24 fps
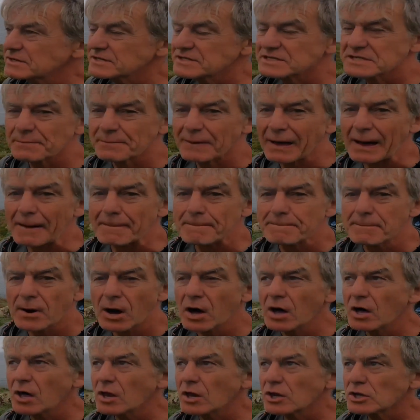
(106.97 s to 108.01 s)
just about a
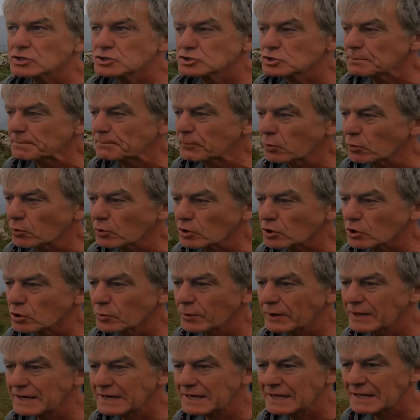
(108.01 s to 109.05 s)
mile to Port
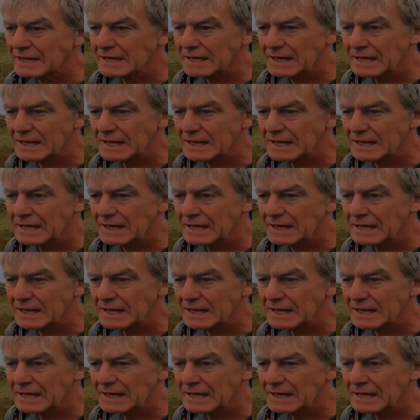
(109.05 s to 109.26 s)
Quin.